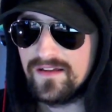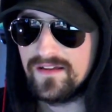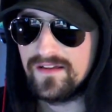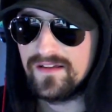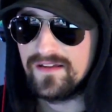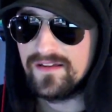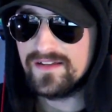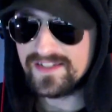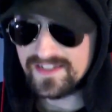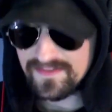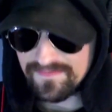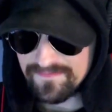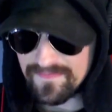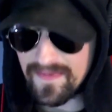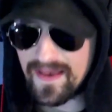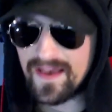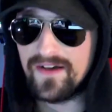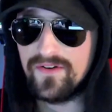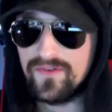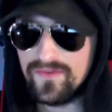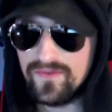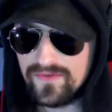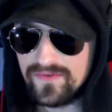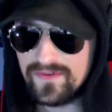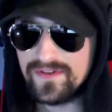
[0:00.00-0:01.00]
it's
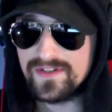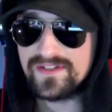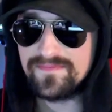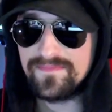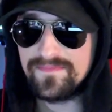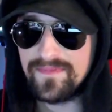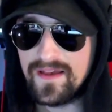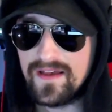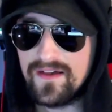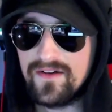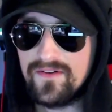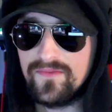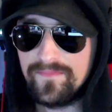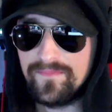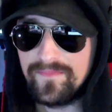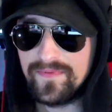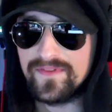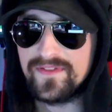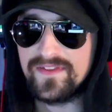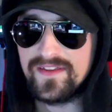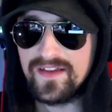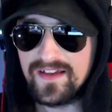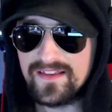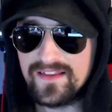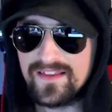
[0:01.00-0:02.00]
metal, it's metal, but
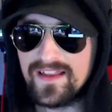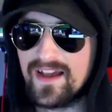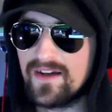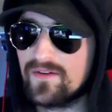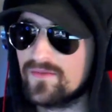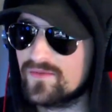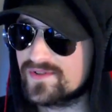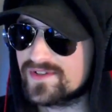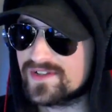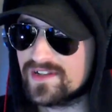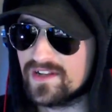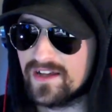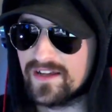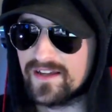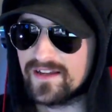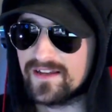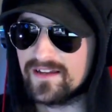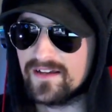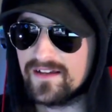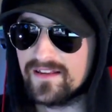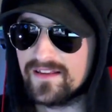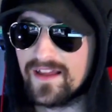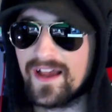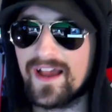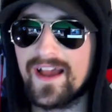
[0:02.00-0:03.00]
that that was like
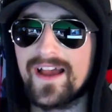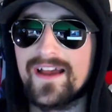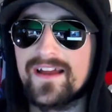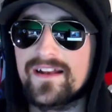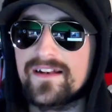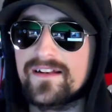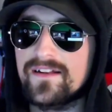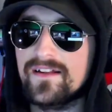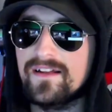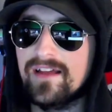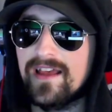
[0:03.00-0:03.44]
that had